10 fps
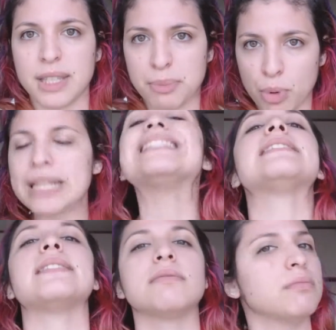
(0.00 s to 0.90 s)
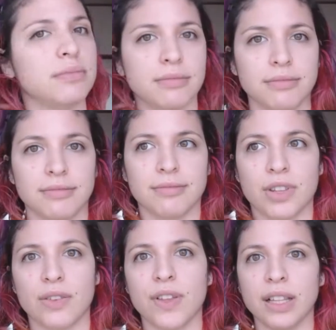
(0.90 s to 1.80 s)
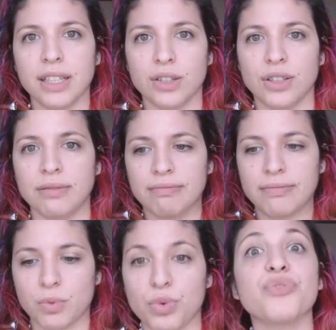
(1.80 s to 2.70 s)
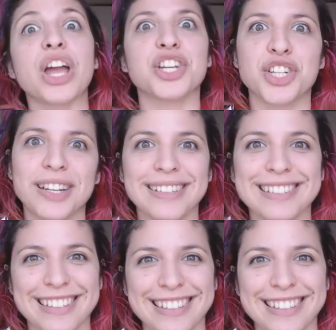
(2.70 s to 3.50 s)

spritz. Feel a little refreshed.